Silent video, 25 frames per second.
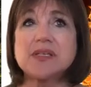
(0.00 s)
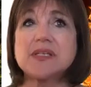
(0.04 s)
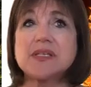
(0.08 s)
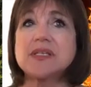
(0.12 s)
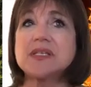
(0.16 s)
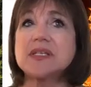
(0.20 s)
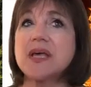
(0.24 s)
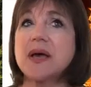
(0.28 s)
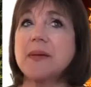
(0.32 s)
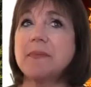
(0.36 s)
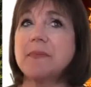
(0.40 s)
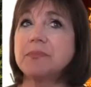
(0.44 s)

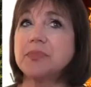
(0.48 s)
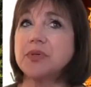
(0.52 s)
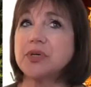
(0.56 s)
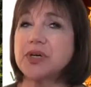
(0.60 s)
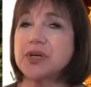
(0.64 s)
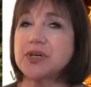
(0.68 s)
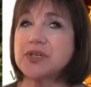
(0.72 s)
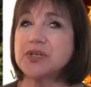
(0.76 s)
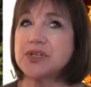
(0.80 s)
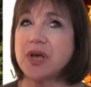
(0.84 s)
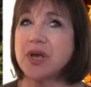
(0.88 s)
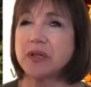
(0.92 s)
some
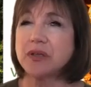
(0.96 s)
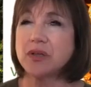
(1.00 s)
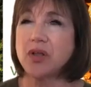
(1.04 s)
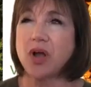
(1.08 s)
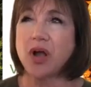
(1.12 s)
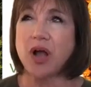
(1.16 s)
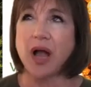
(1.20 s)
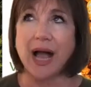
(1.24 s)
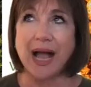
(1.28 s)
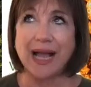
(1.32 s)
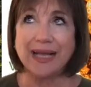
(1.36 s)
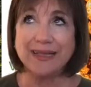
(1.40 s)
birds on
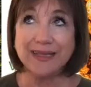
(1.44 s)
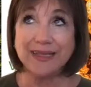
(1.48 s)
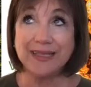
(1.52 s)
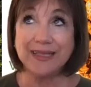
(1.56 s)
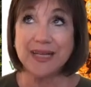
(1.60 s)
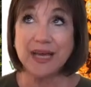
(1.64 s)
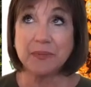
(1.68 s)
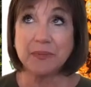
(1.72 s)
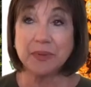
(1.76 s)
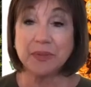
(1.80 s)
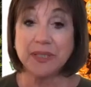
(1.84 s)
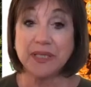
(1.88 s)
Long Island,
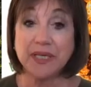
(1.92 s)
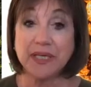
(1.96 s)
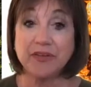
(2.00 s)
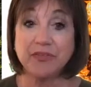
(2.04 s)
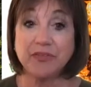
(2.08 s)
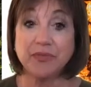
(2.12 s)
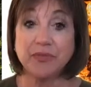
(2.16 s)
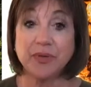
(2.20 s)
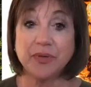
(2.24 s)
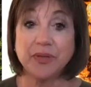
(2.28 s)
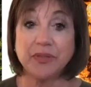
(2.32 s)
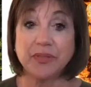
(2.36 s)
I believe,
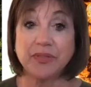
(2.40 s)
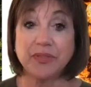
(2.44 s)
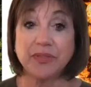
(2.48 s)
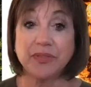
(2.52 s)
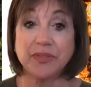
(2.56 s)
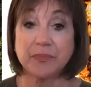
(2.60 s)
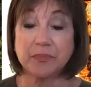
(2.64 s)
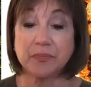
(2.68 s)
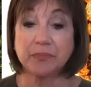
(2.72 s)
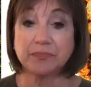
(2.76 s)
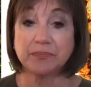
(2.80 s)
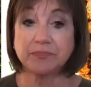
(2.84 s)
with
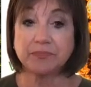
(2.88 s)
the